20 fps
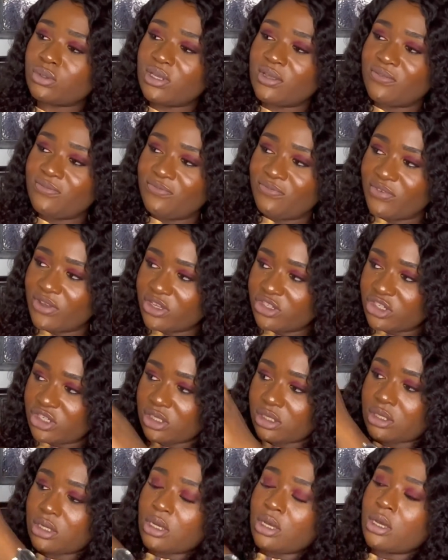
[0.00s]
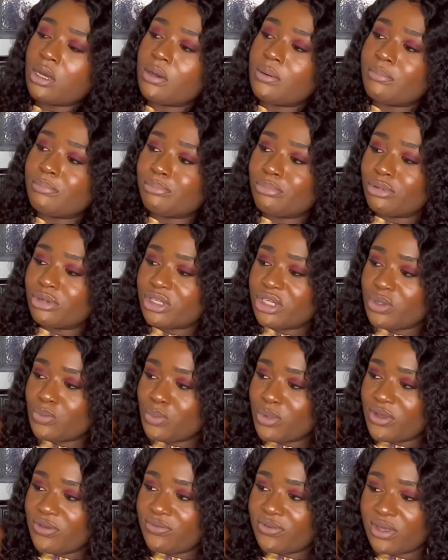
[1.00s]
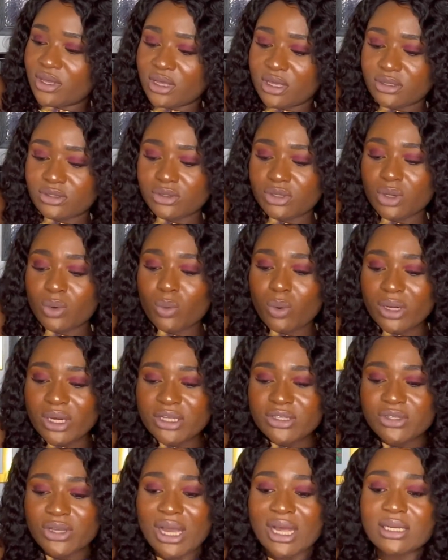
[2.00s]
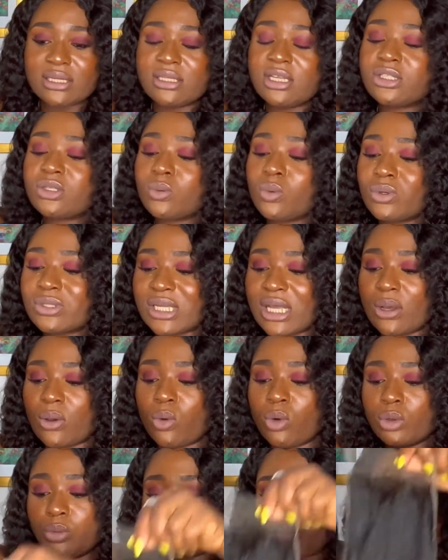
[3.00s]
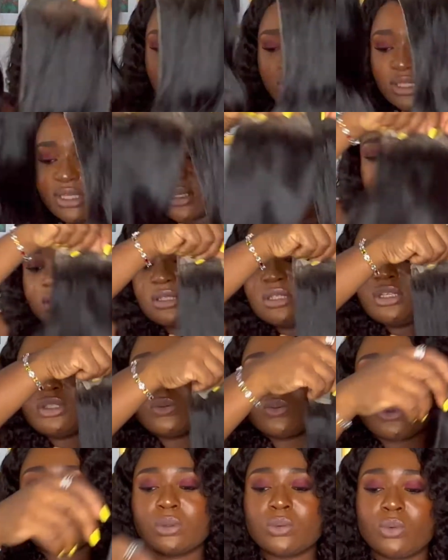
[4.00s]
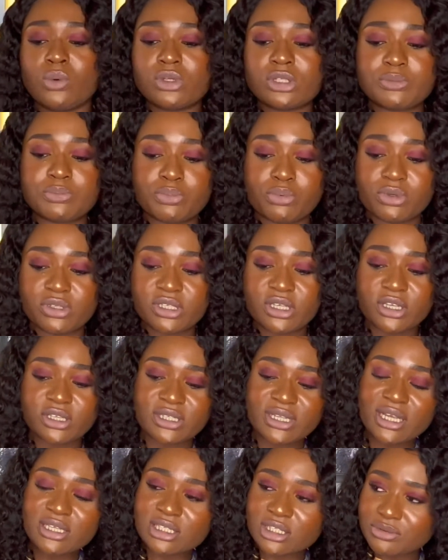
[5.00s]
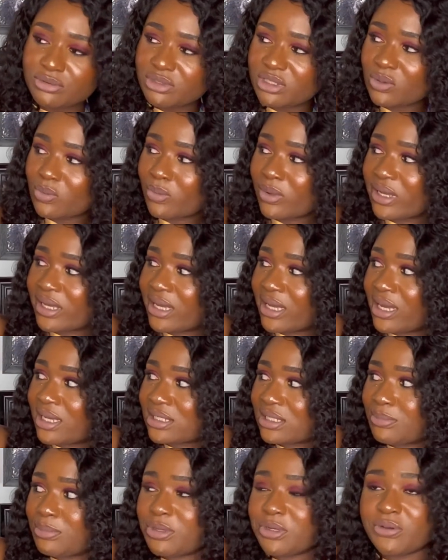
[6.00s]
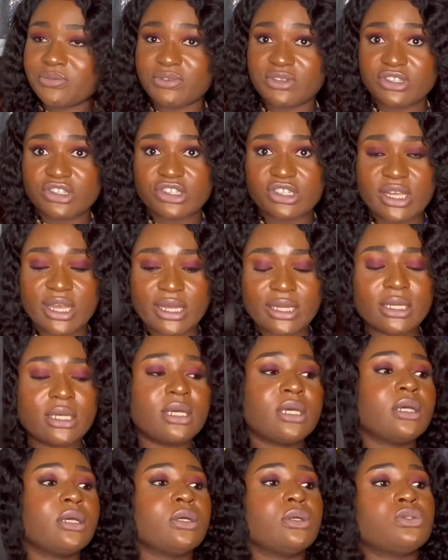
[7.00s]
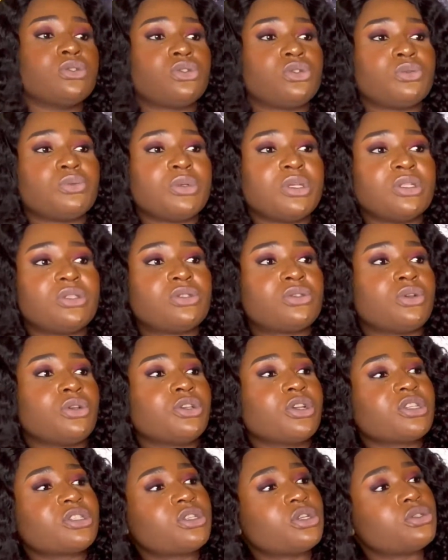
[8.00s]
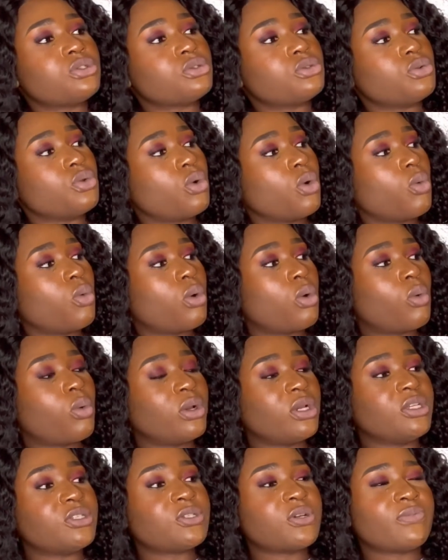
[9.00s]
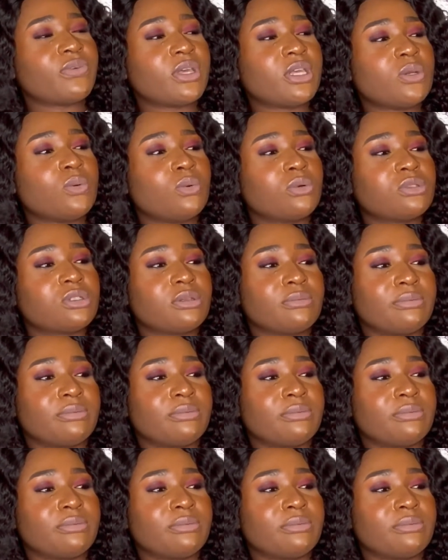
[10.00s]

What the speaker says: a virgin body wave hair. So the quality, and these ones are unprocessed. This one was processed. That's the reason why it has a bit of a shine to it. So you just need to know what quality of hair you want to